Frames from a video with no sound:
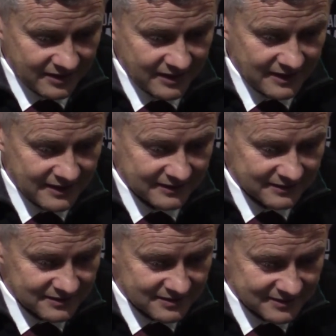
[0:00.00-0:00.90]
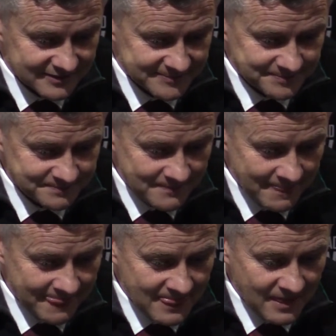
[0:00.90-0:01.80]
in, and
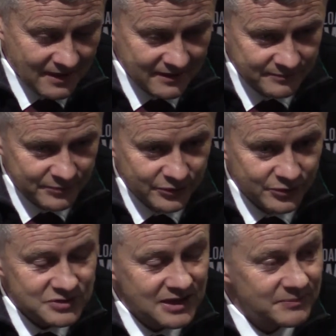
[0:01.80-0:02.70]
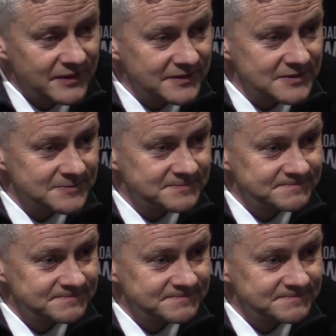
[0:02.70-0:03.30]
Bruno's helped that.